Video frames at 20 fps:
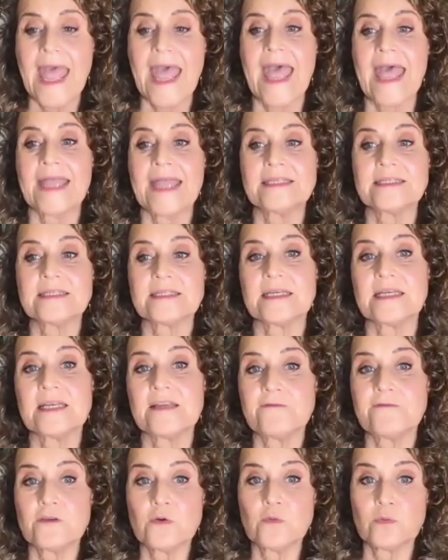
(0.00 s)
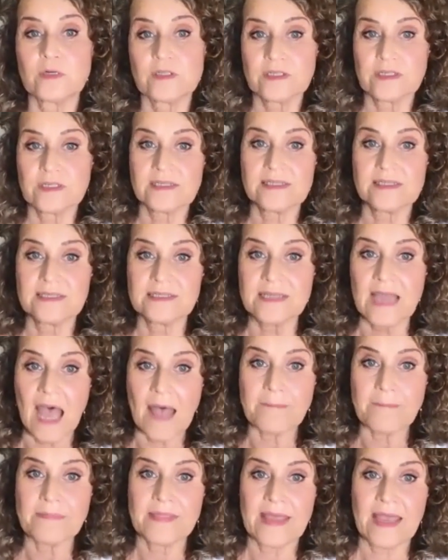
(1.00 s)
And if you were to
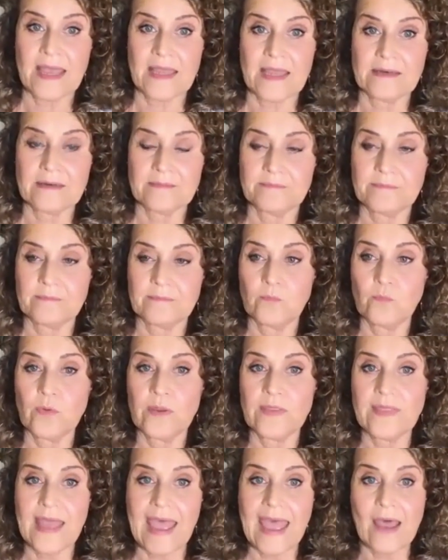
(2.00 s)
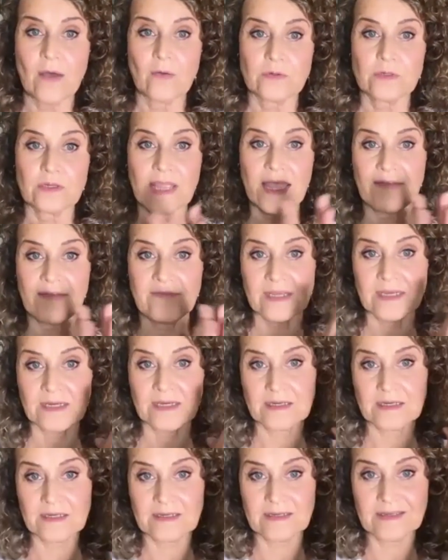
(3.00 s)
stop that without
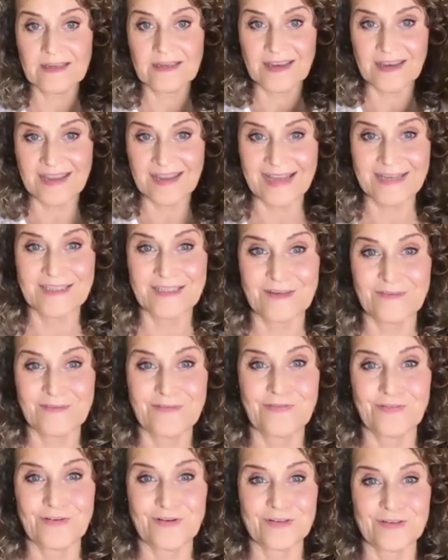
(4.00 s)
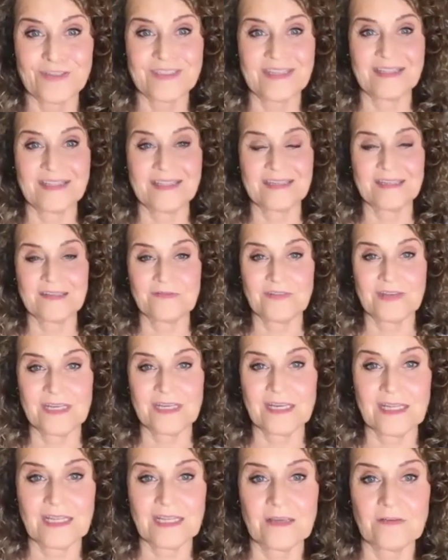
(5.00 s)
having connected first to the
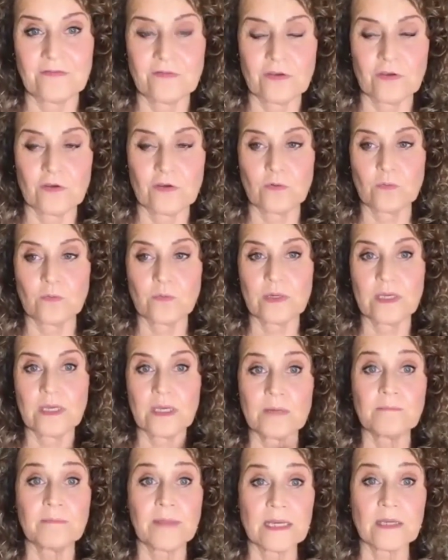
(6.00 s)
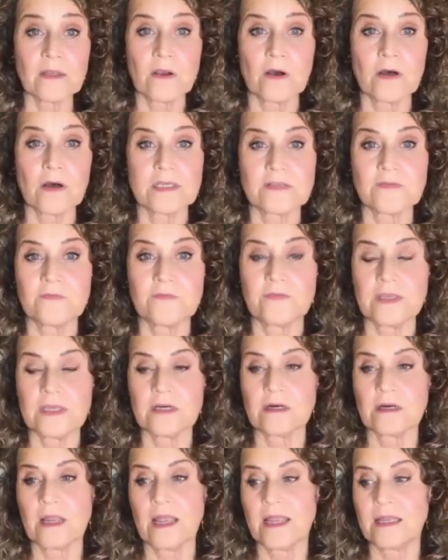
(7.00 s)
divinity of you, it might cause
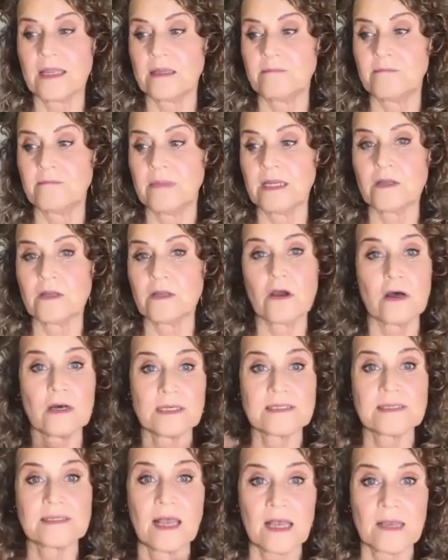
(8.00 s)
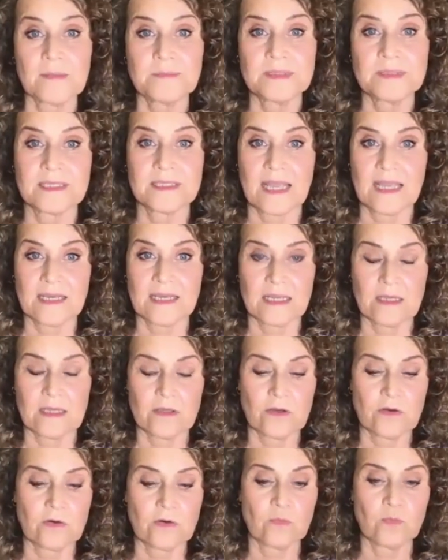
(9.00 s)
fear and it might cause upset
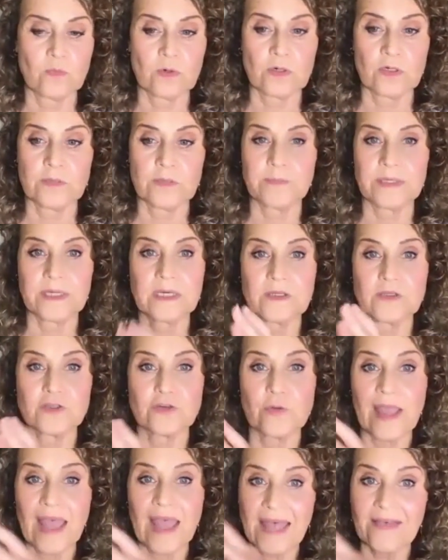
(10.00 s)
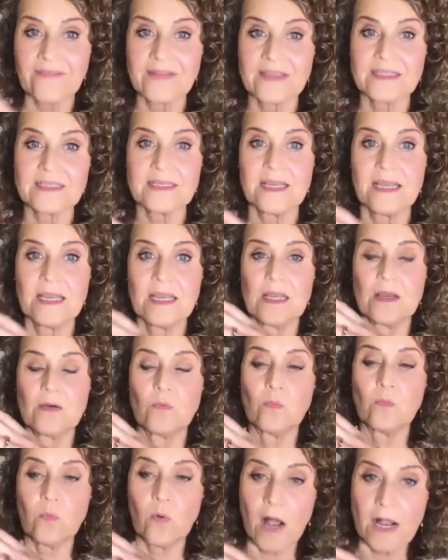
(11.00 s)
in your world because you haven't
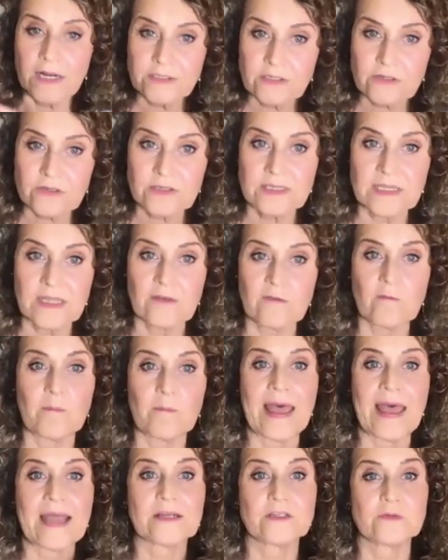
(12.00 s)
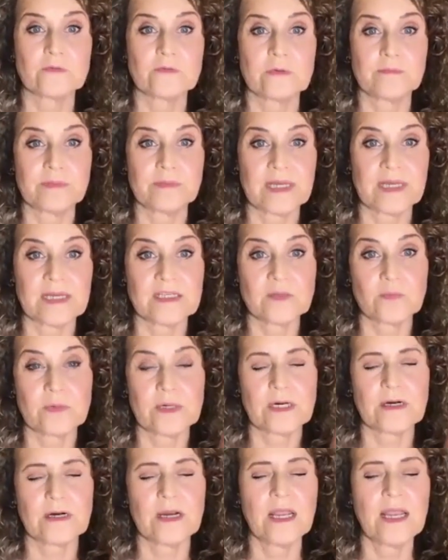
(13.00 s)
walked yourself back to a place
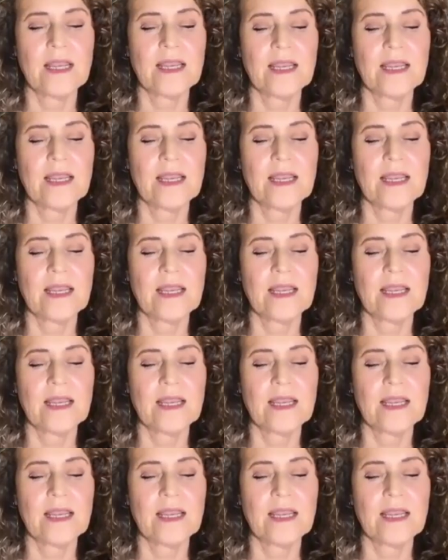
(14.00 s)
where